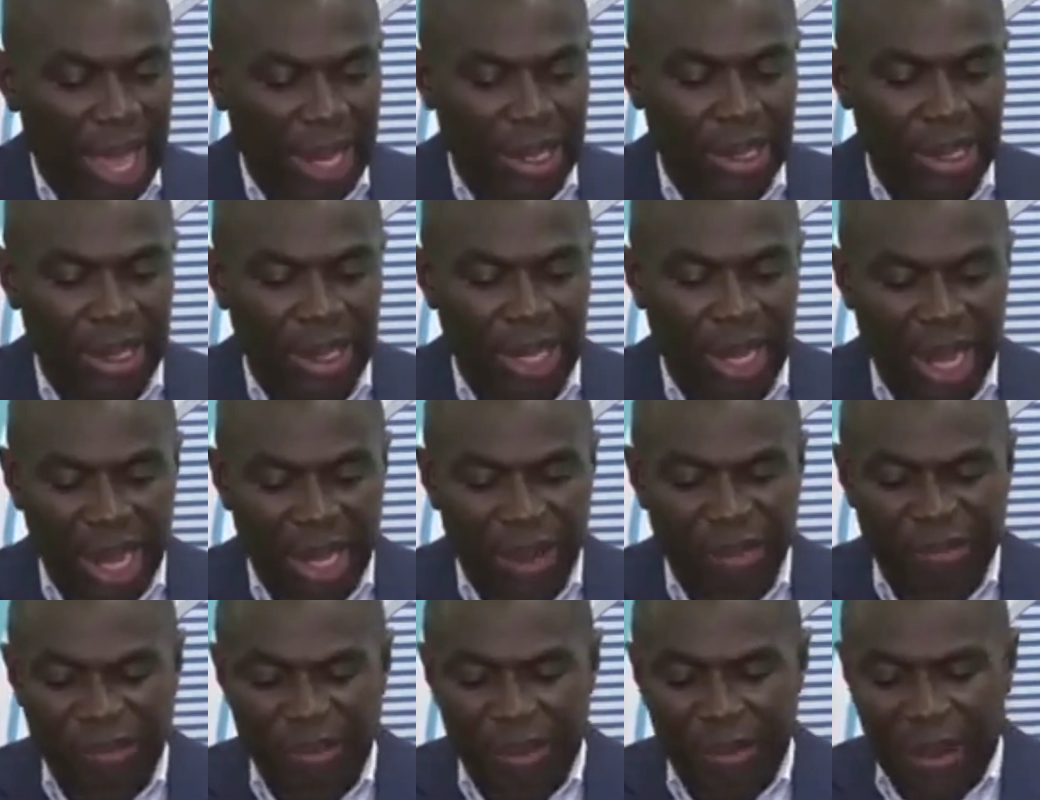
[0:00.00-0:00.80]
that the
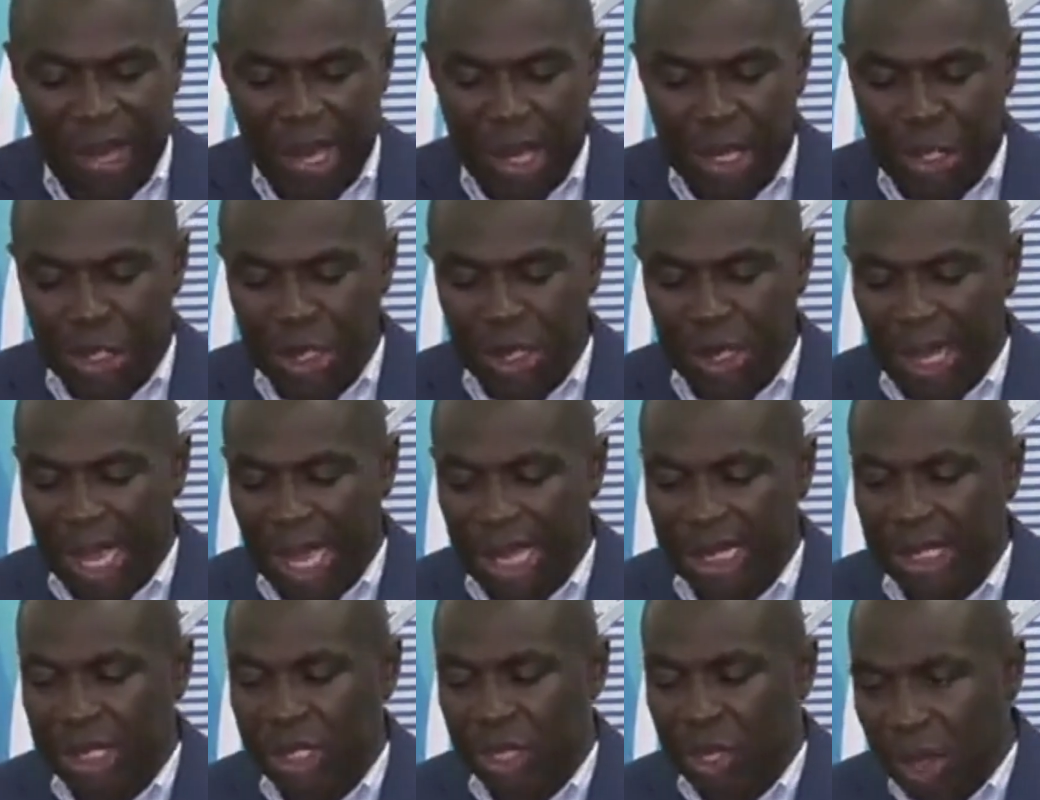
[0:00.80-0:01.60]

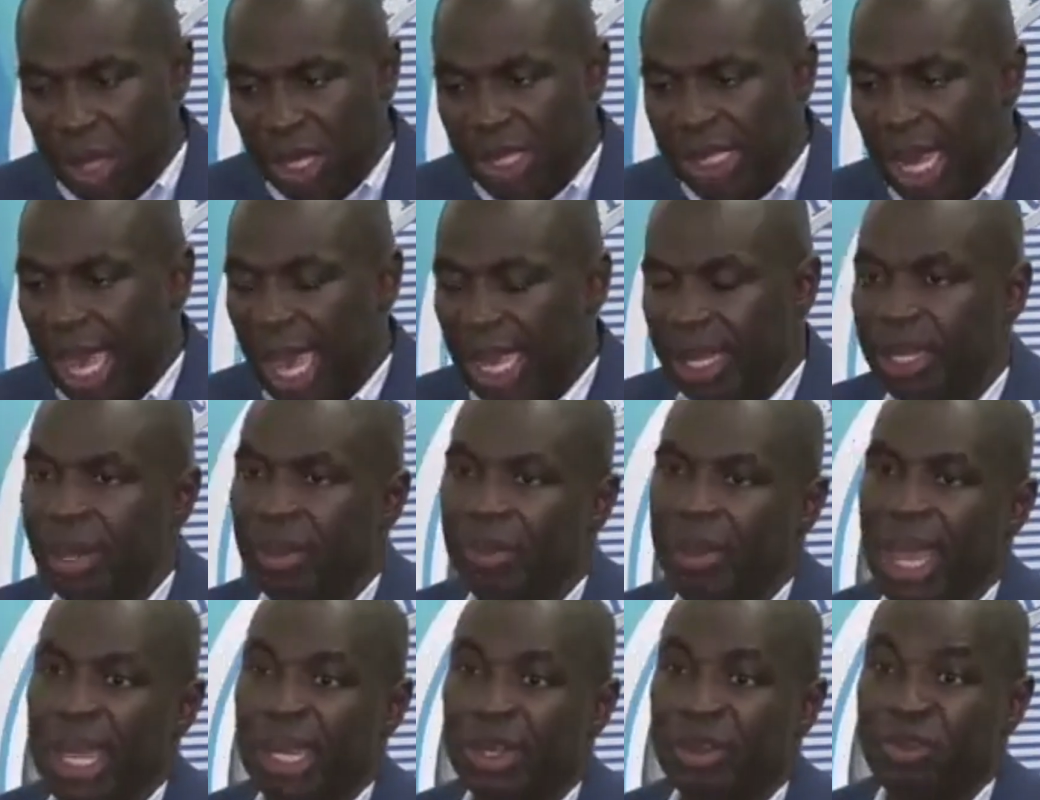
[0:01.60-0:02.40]
information has not
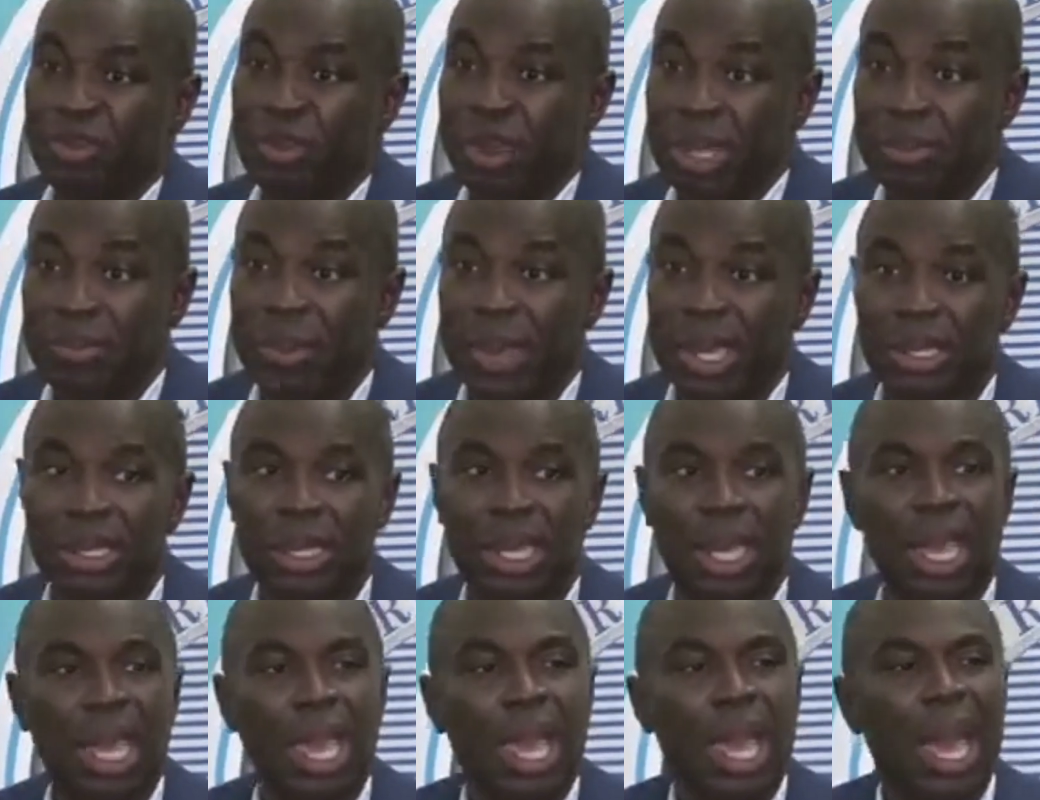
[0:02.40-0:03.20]
had the right
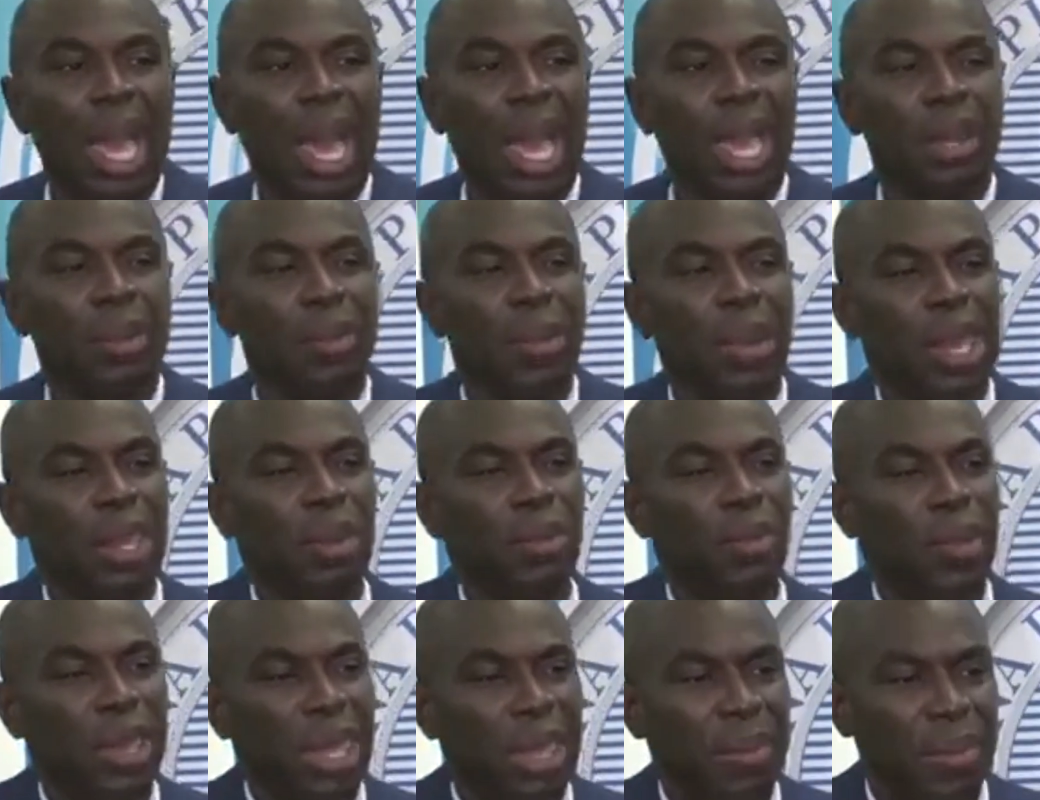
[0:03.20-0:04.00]
treatment and
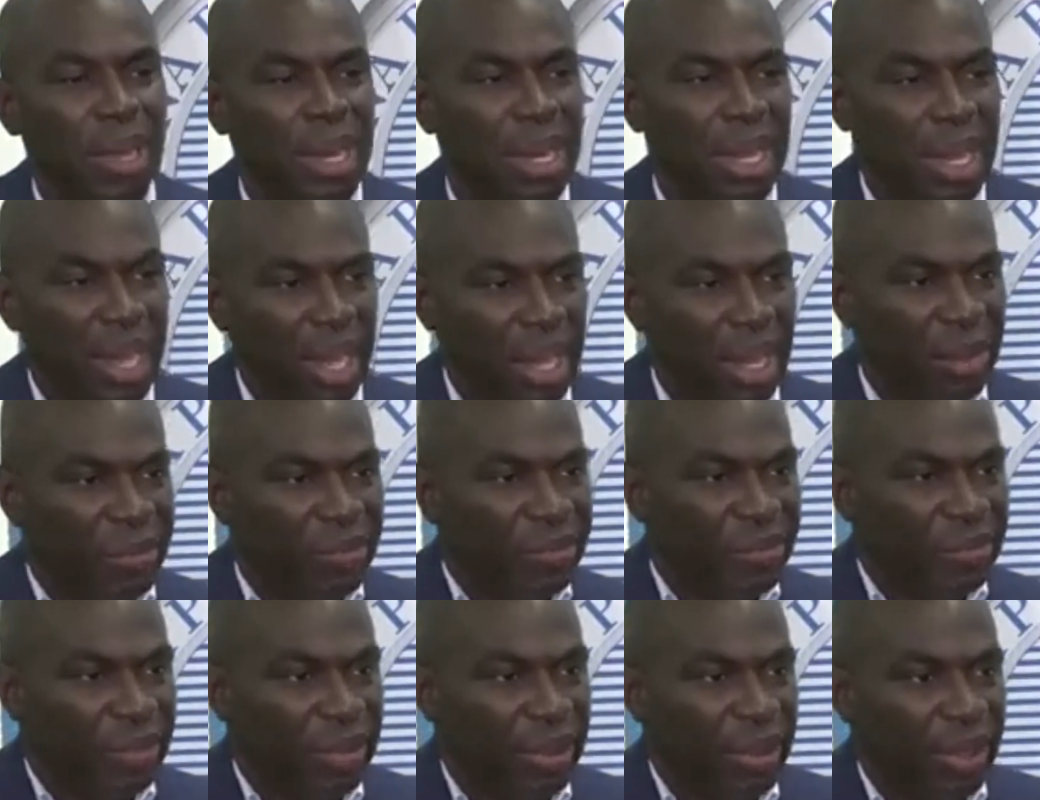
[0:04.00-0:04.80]
when we
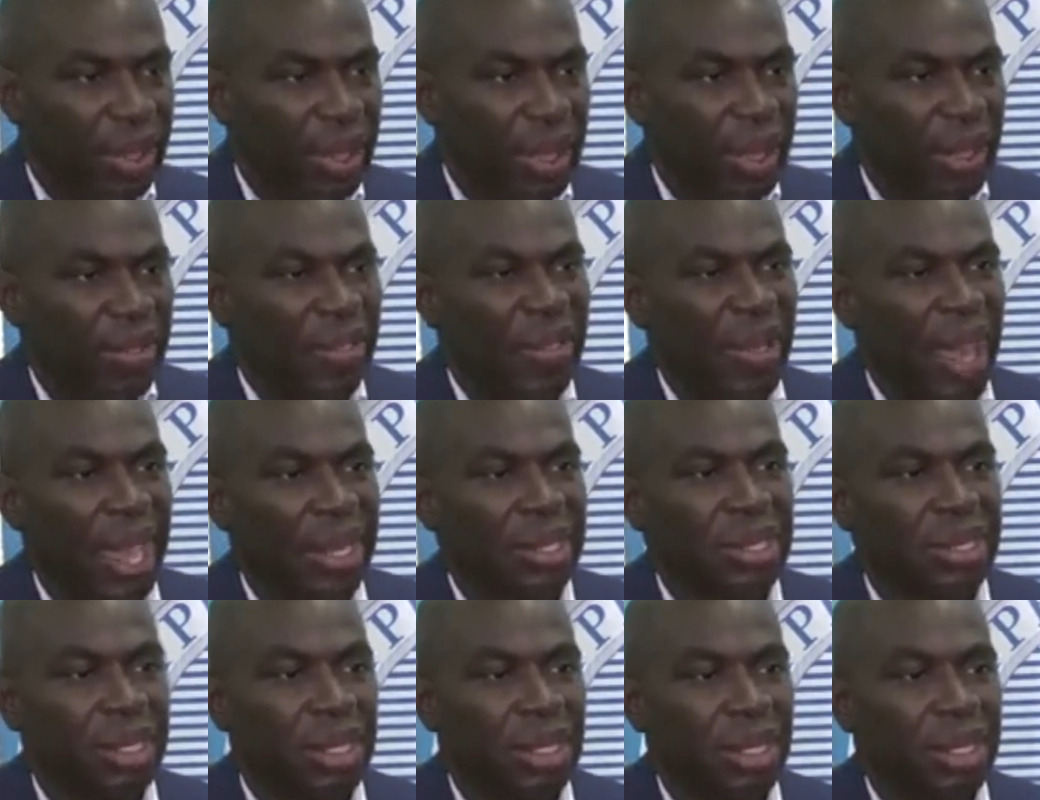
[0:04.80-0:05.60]
believe
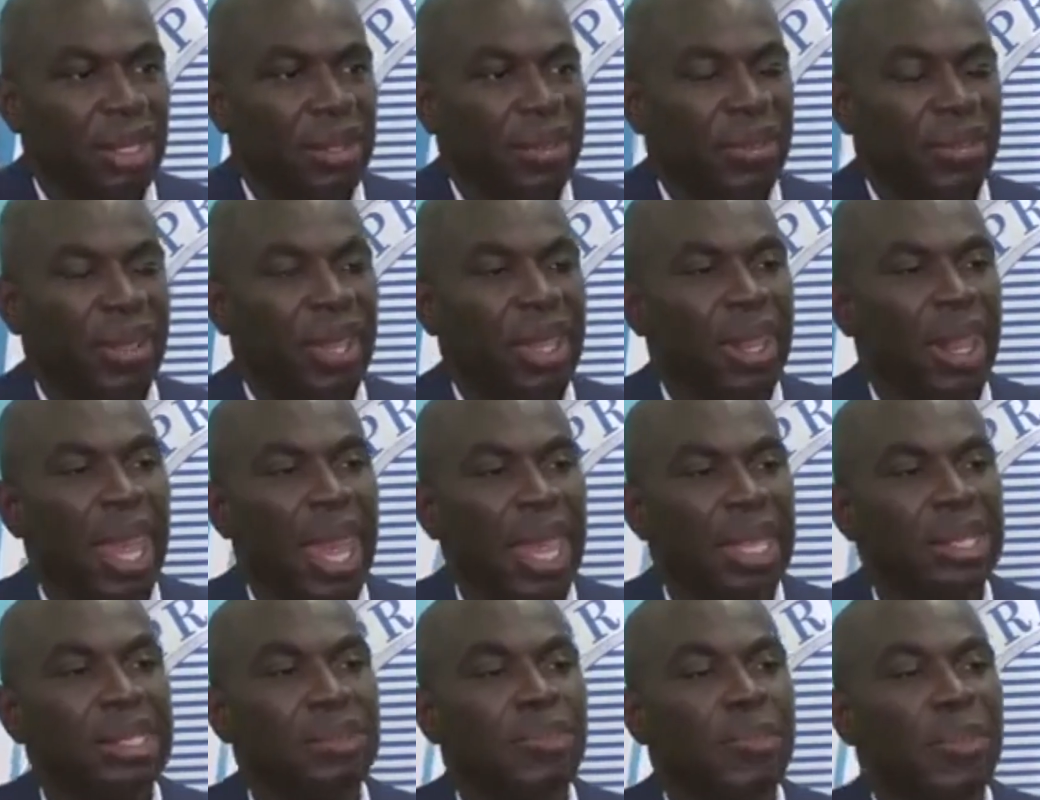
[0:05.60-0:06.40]
that
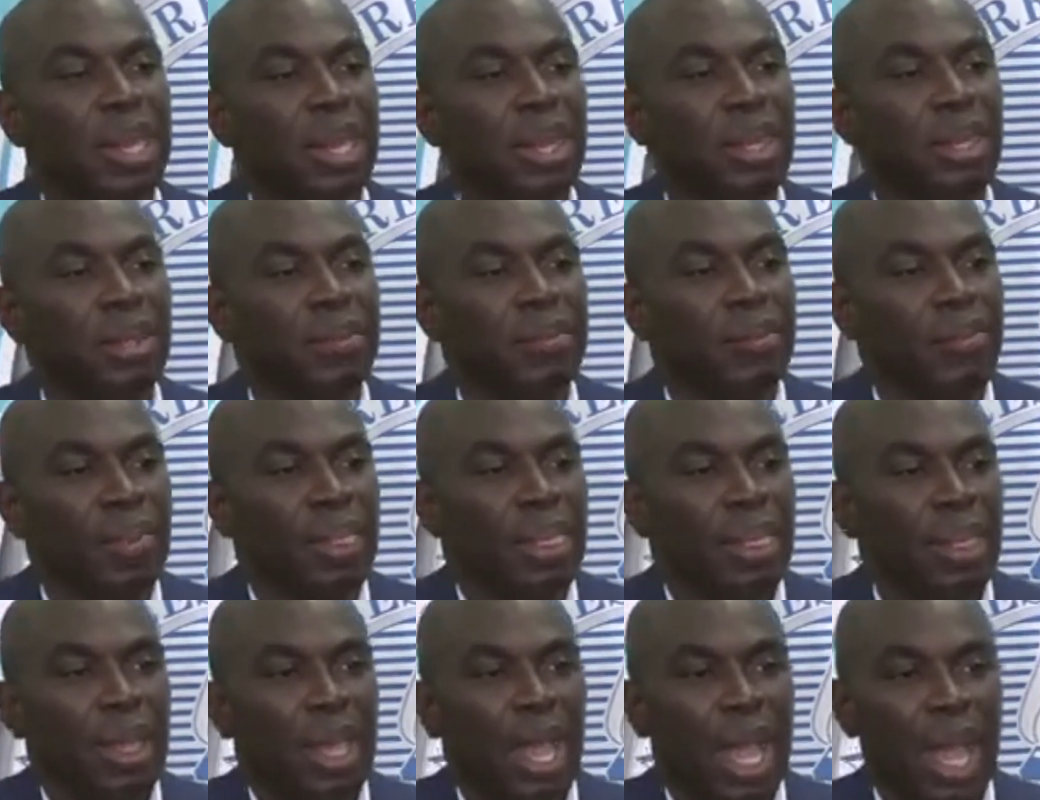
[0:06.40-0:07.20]
there has been
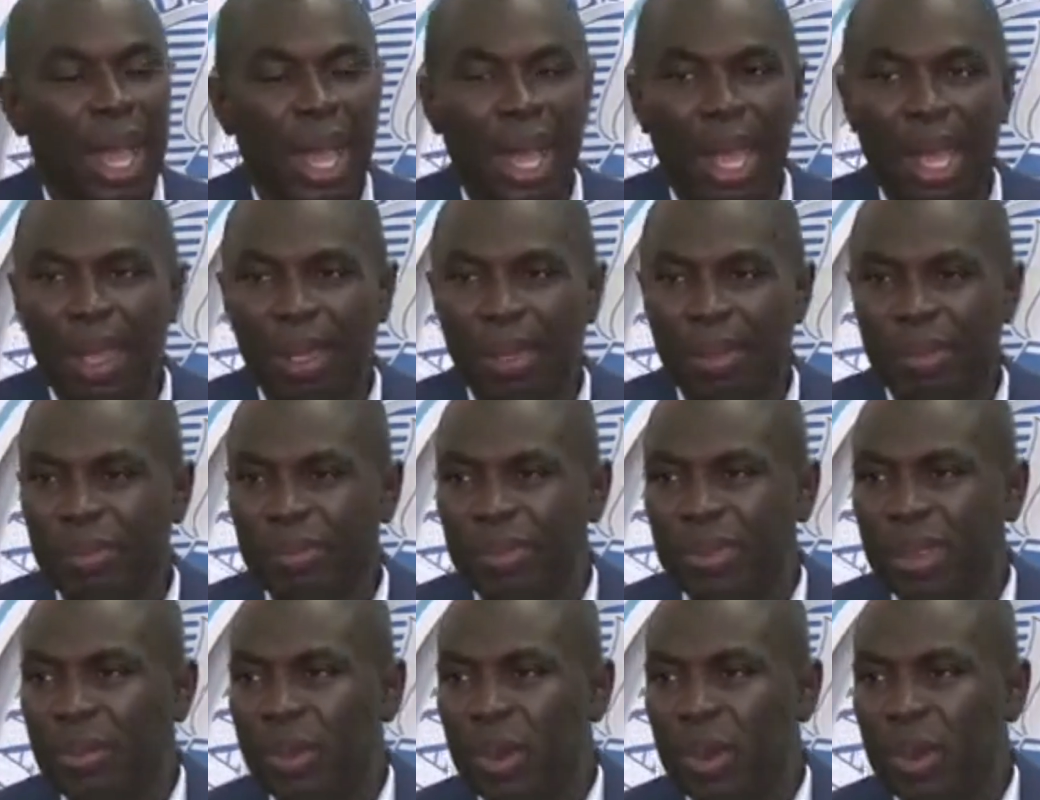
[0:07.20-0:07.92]
uh,